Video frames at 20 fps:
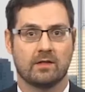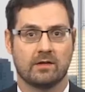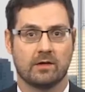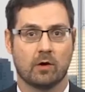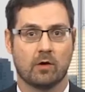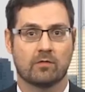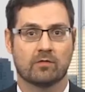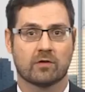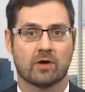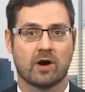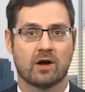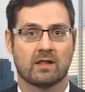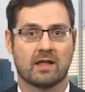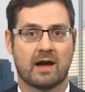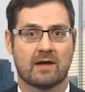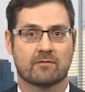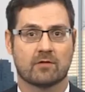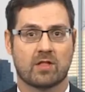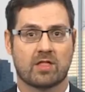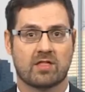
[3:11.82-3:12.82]
The overall
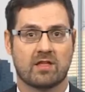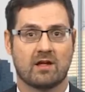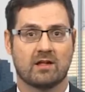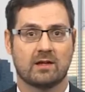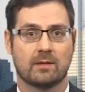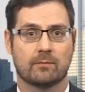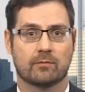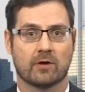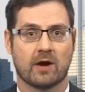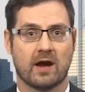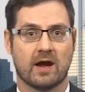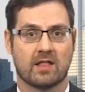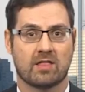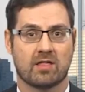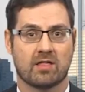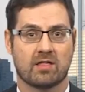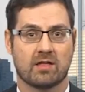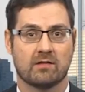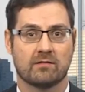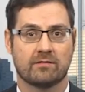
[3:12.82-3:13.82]
average selling price
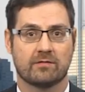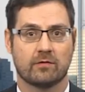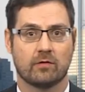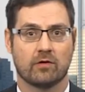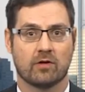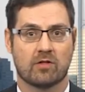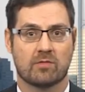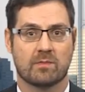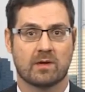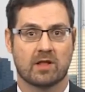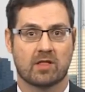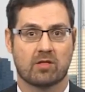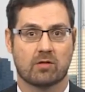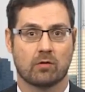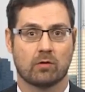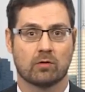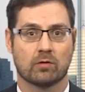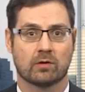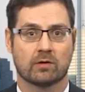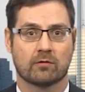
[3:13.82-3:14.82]
is influenced by
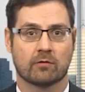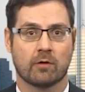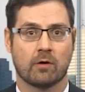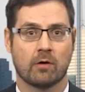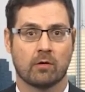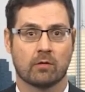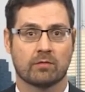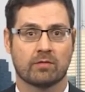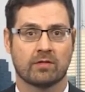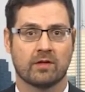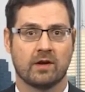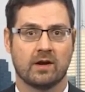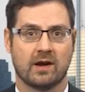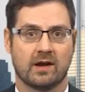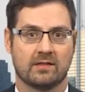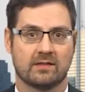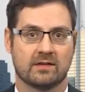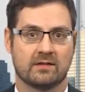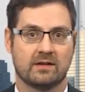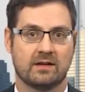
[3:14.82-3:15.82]
solar growth
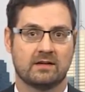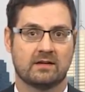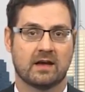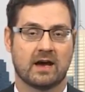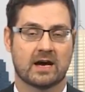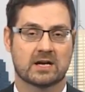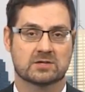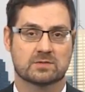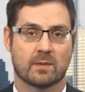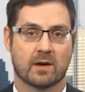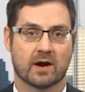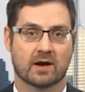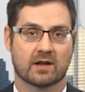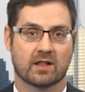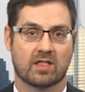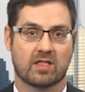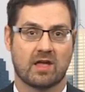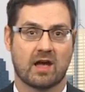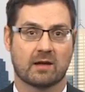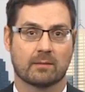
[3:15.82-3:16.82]
in the detached
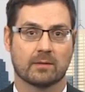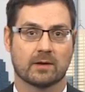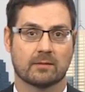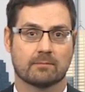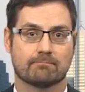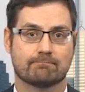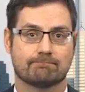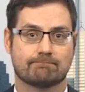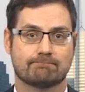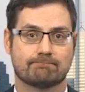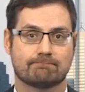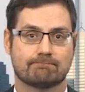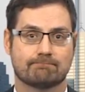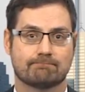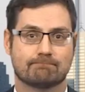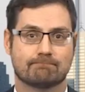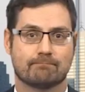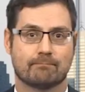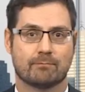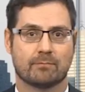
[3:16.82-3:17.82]
market segment.
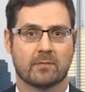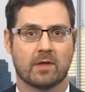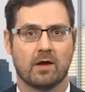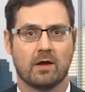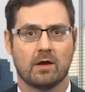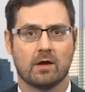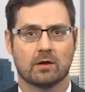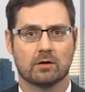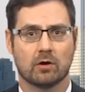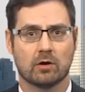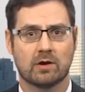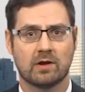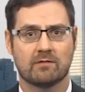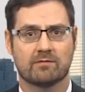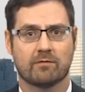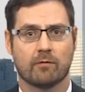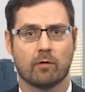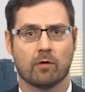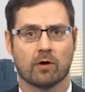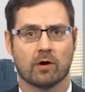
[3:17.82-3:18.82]
Looking
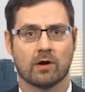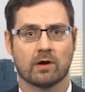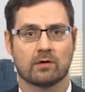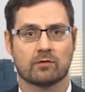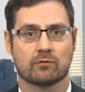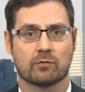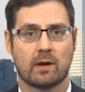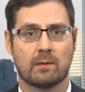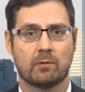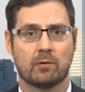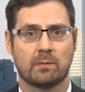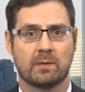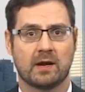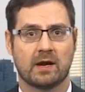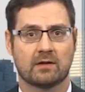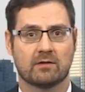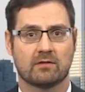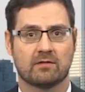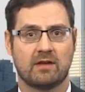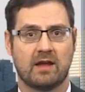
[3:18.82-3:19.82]
forward, TREB will be
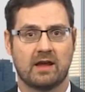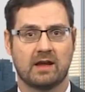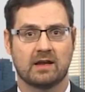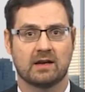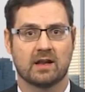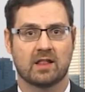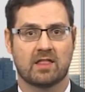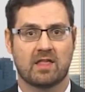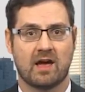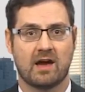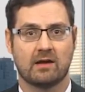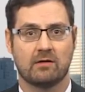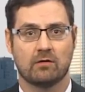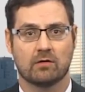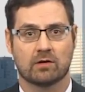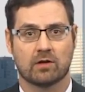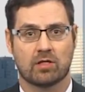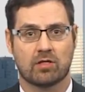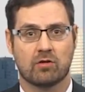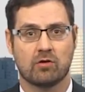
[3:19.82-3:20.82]
undertaking its
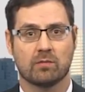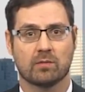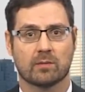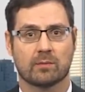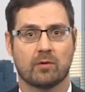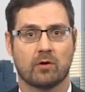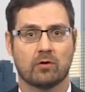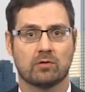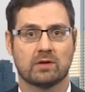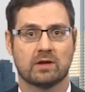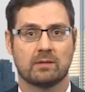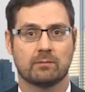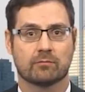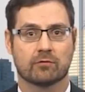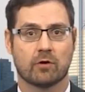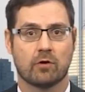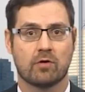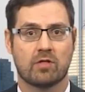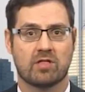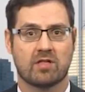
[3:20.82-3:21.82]
annual consumer polling
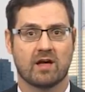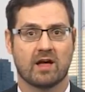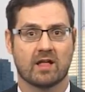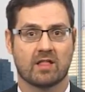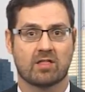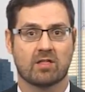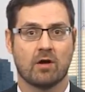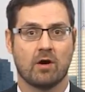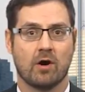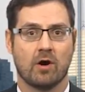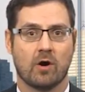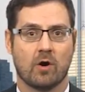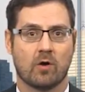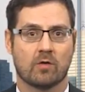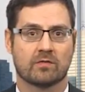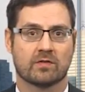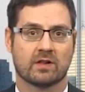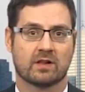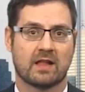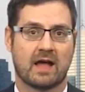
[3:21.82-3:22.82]
process
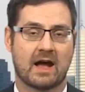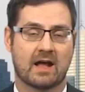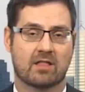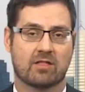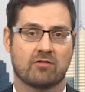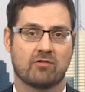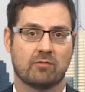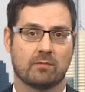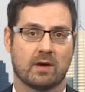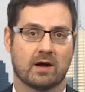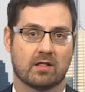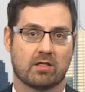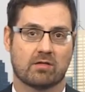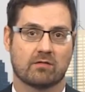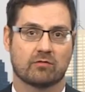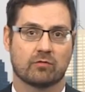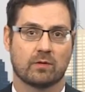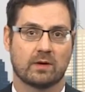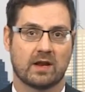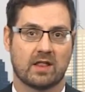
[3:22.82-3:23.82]
over the last 2 months
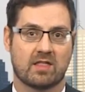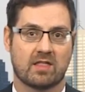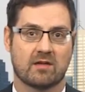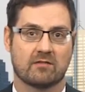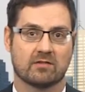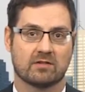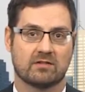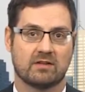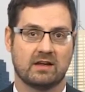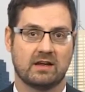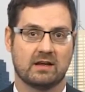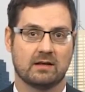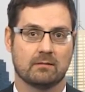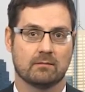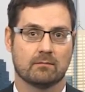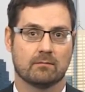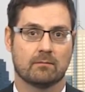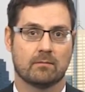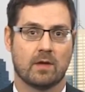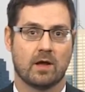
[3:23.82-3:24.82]
of 2017.